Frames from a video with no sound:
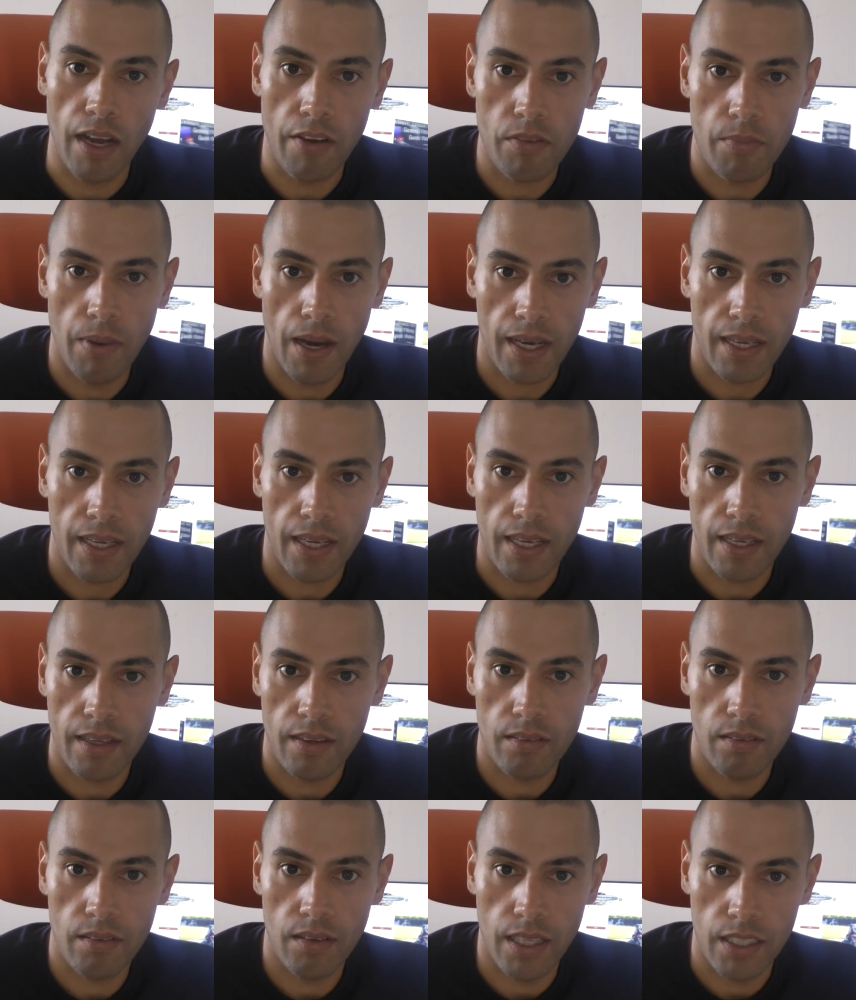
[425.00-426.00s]
an aftermarket
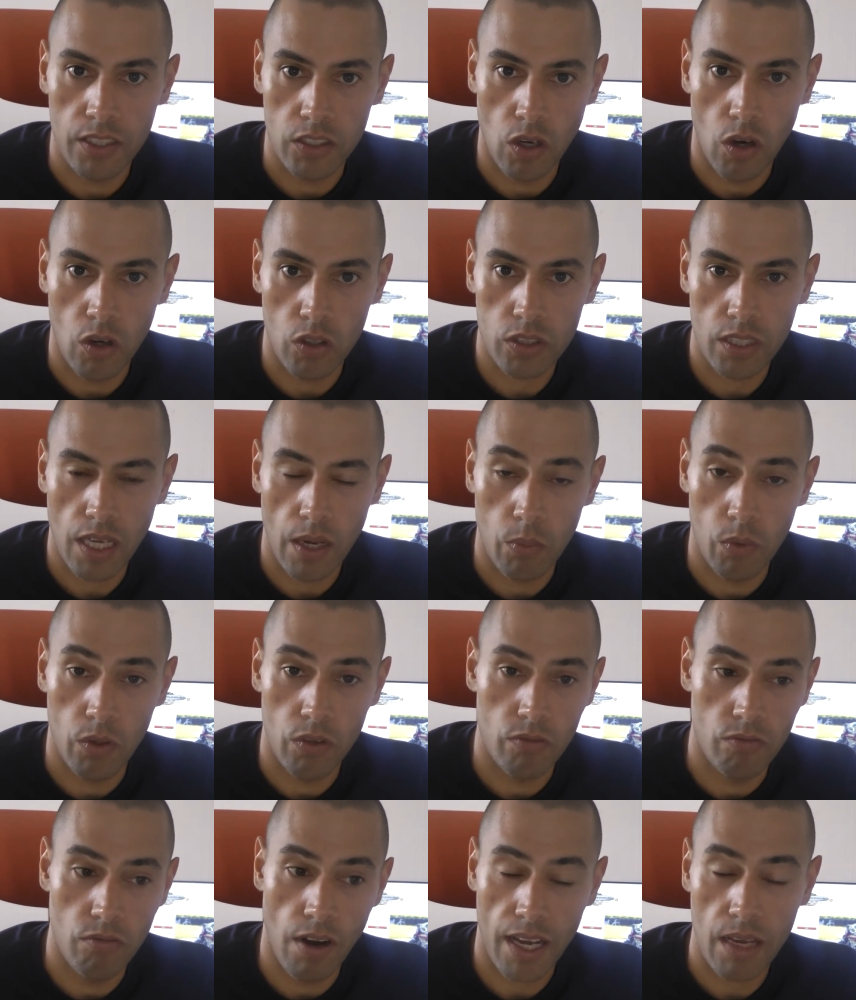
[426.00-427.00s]
exhaust, I would
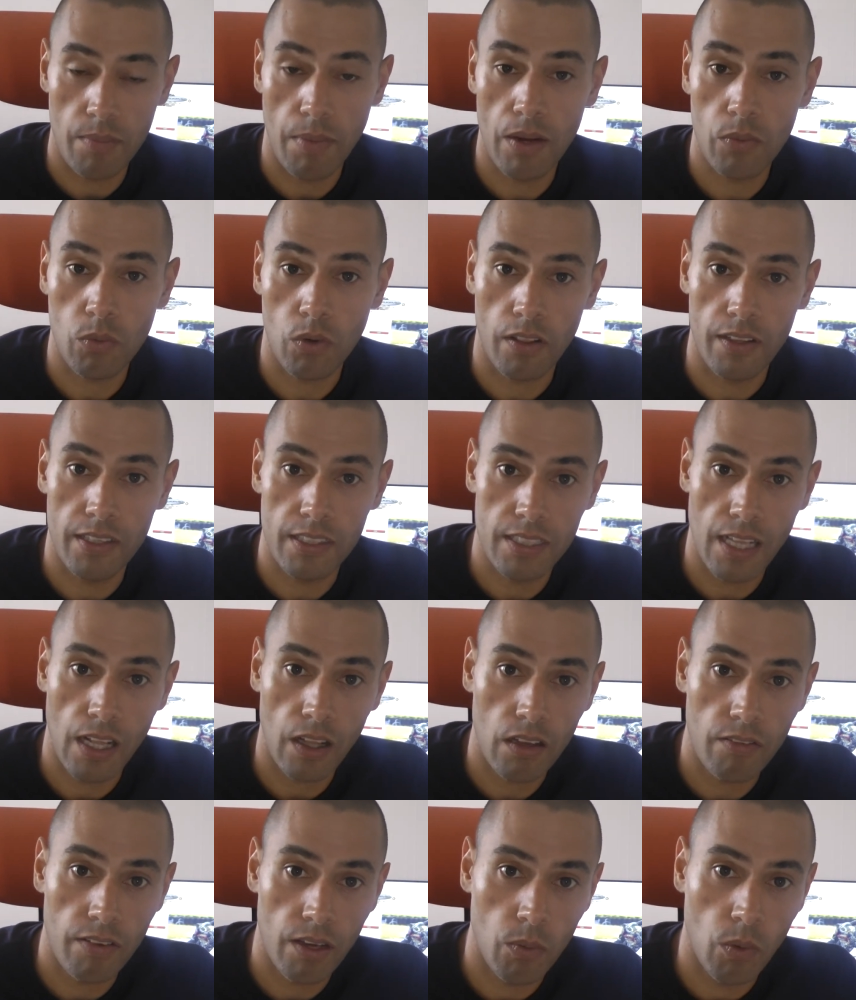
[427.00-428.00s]
recommend one of these
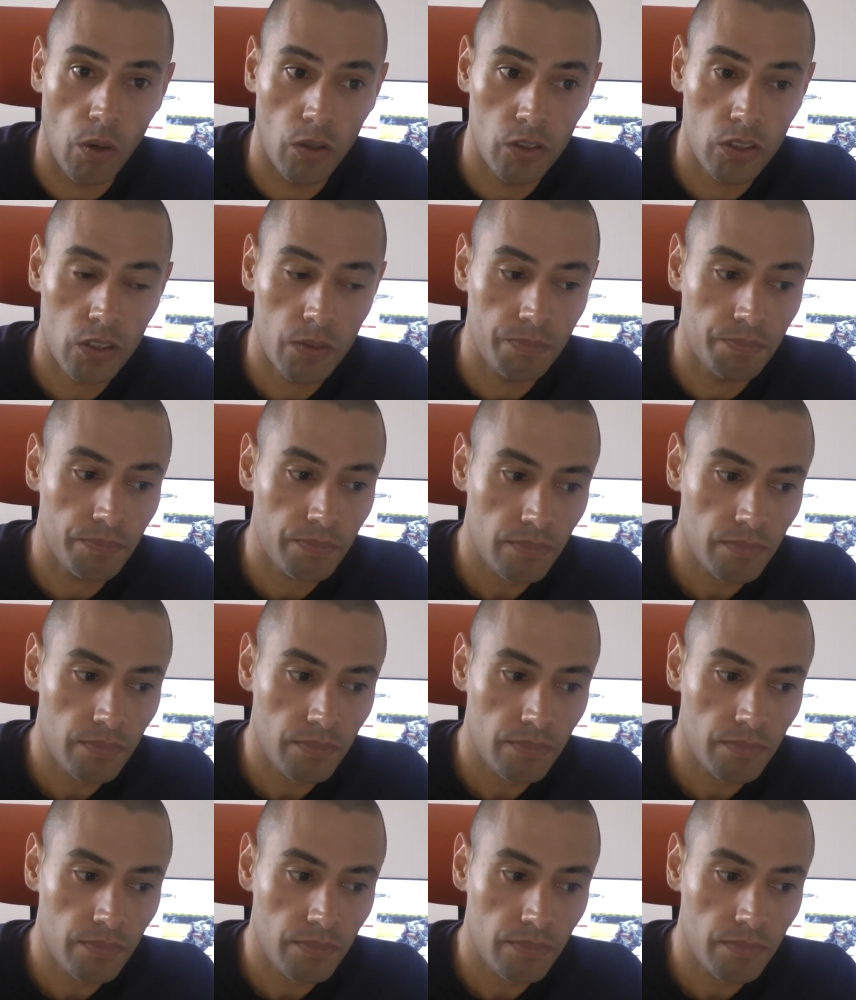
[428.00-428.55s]
Delkevic ones.